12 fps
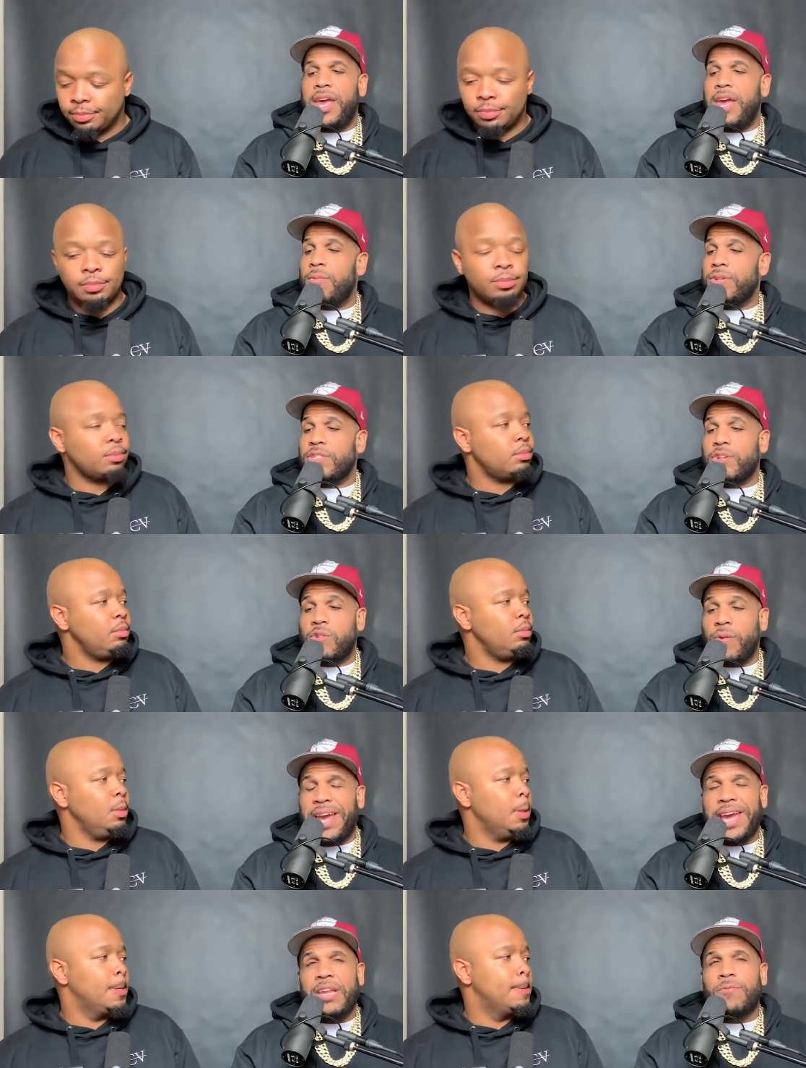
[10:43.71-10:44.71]
Speaker 1: It was a
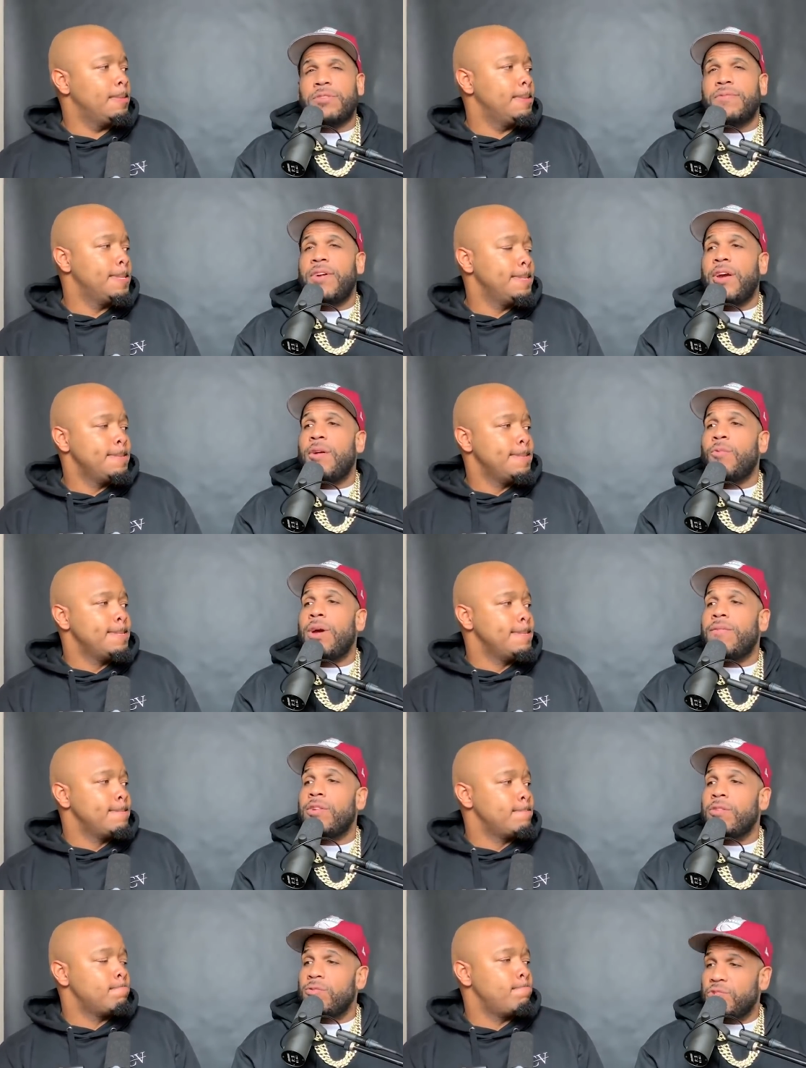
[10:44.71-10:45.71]
great, and it was very
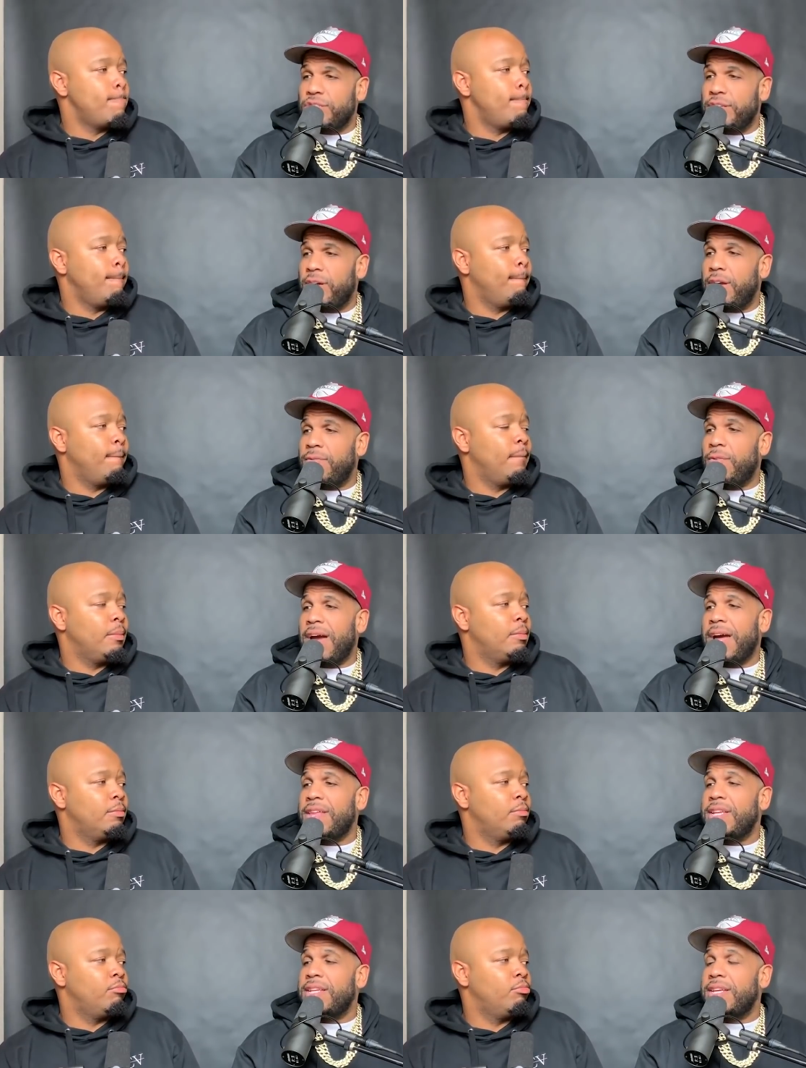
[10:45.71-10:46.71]
revolutionary for
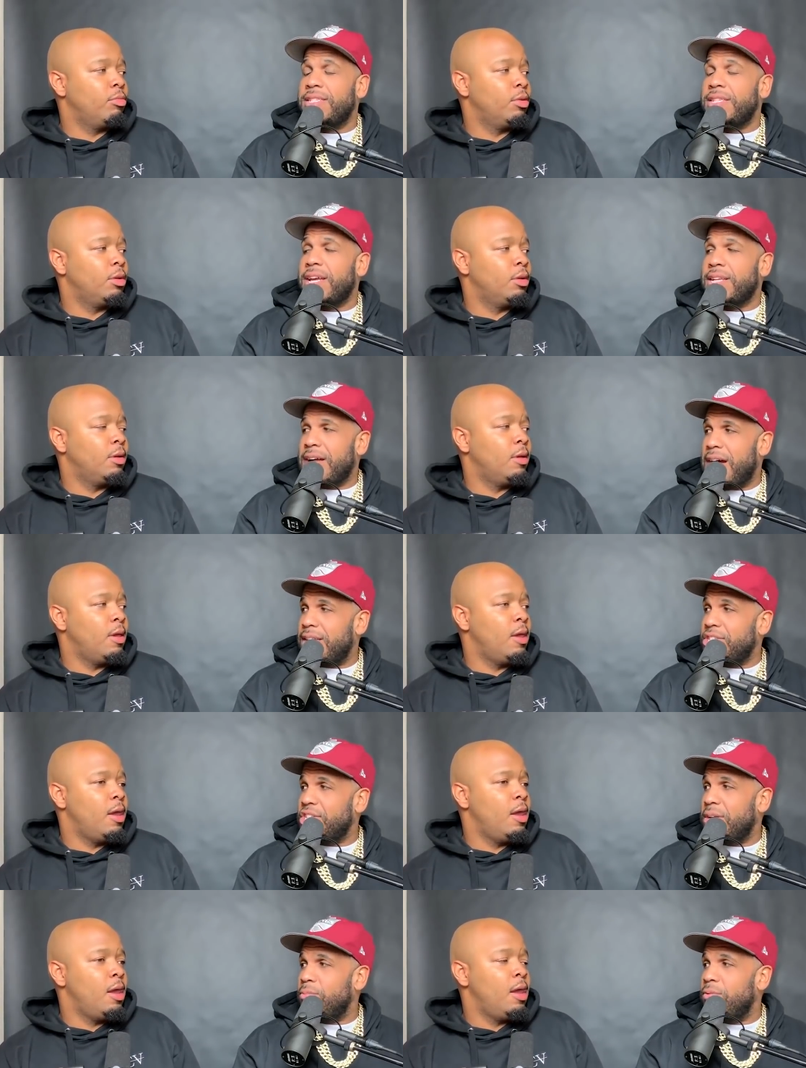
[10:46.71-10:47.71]
how they did
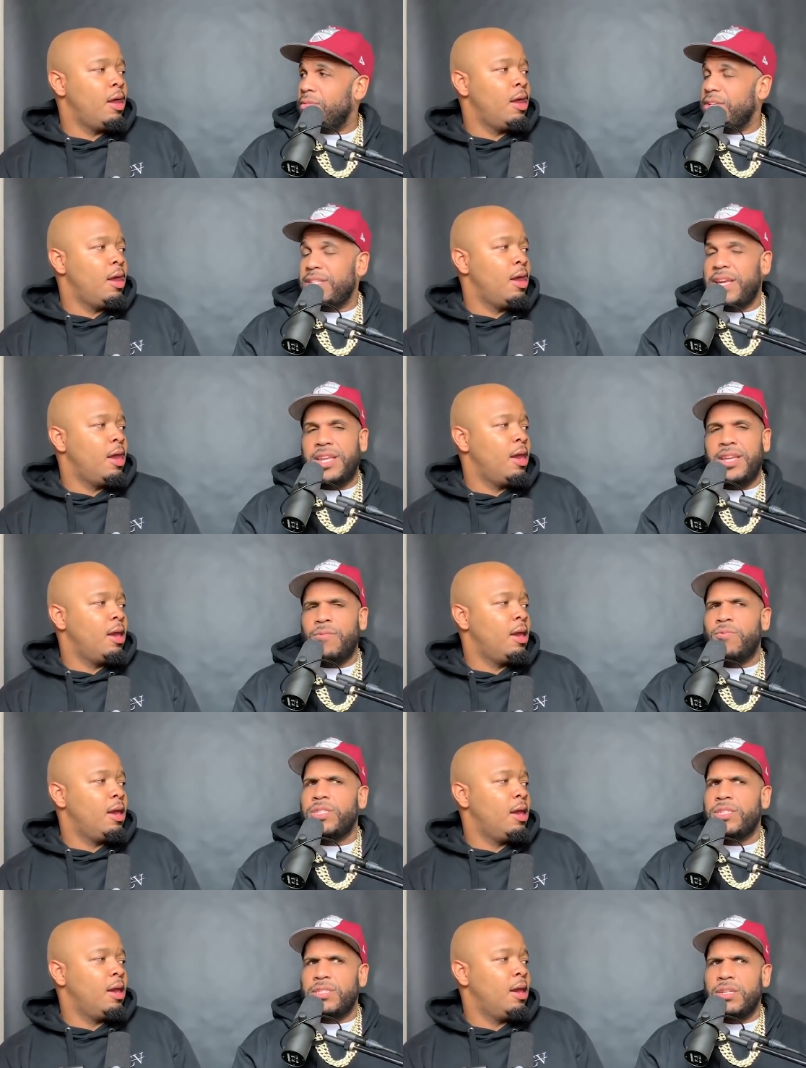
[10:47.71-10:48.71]
technology in movies, and
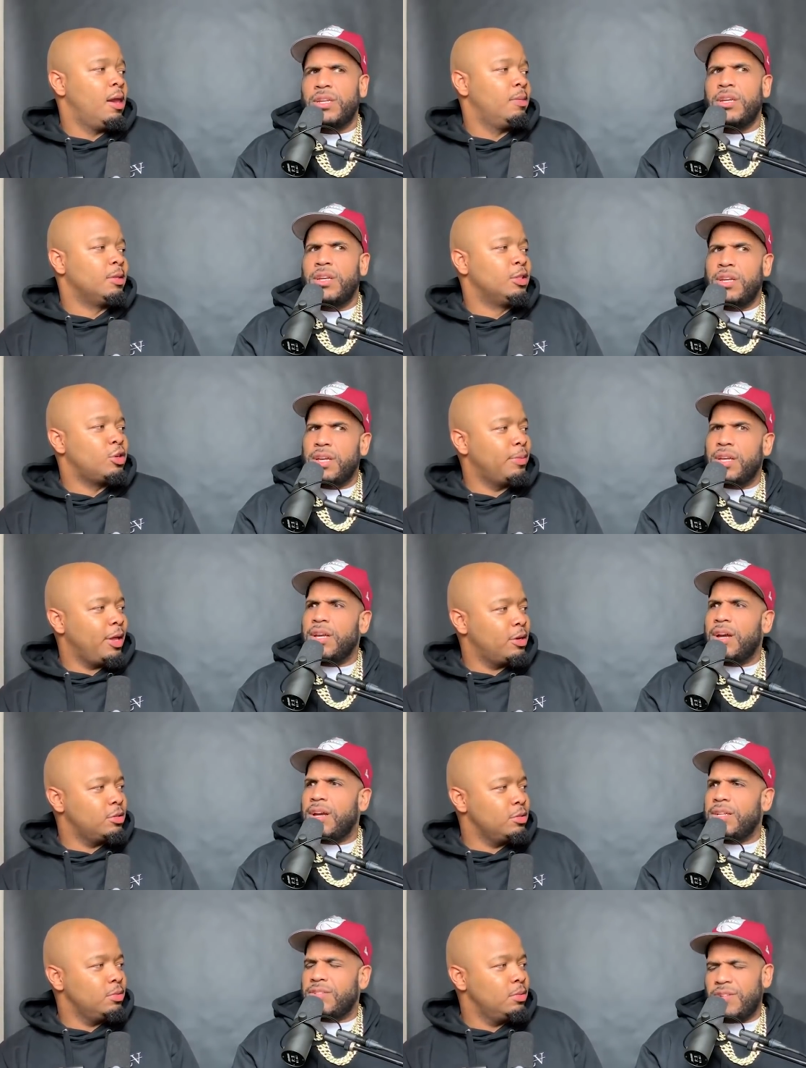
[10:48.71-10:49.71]
it was
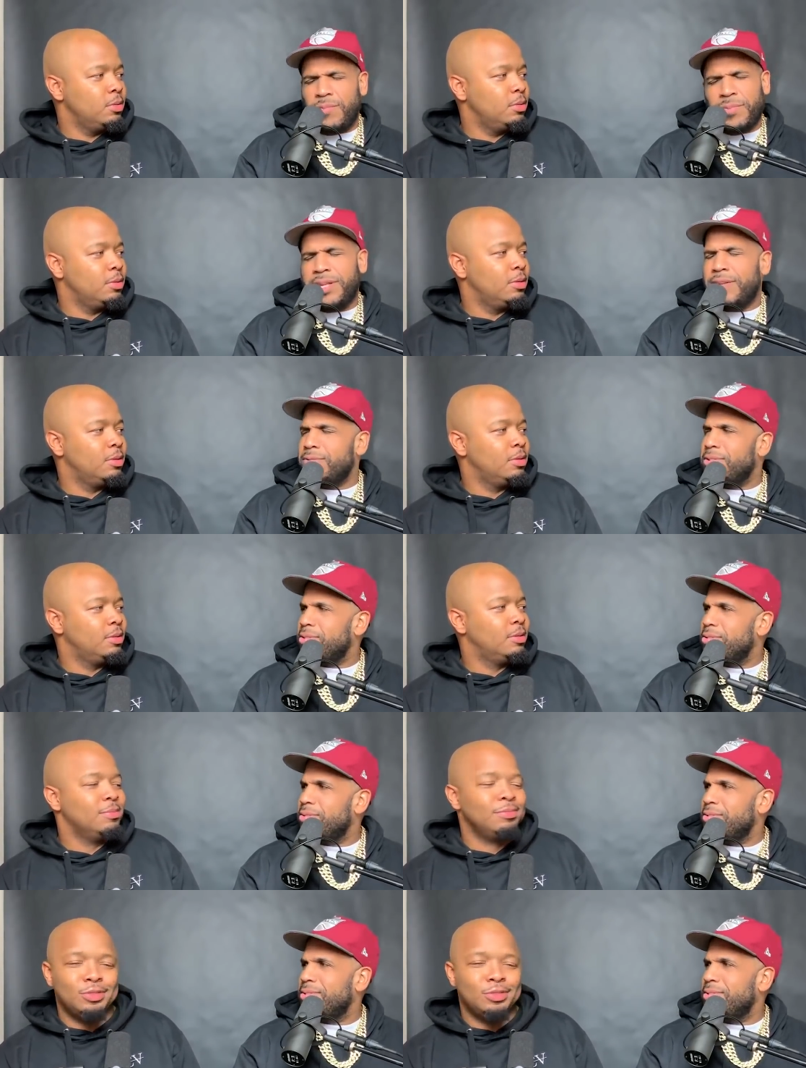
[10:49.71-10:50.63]
Terminator Two. Terminator Two.